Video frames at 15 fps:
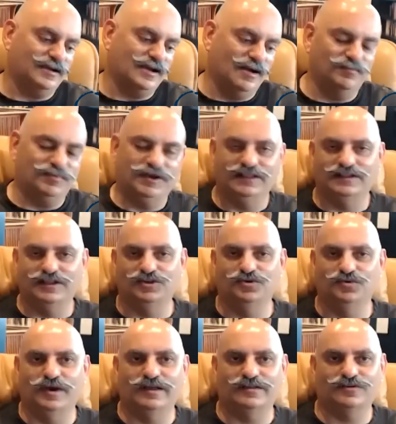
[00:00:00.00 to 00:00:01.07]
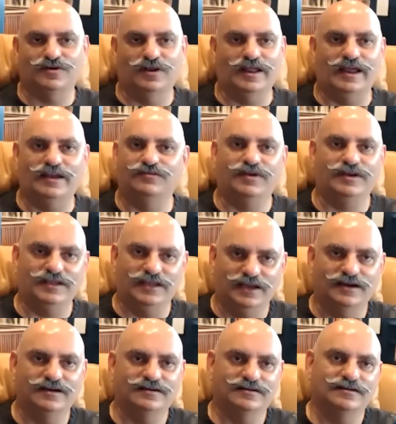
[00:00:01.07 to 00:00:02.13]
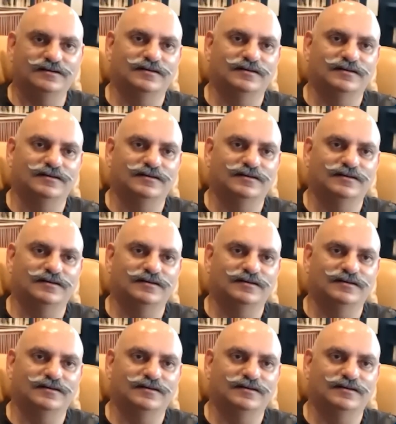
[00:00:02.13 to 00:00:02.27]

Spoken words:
company in the US called Nvidia,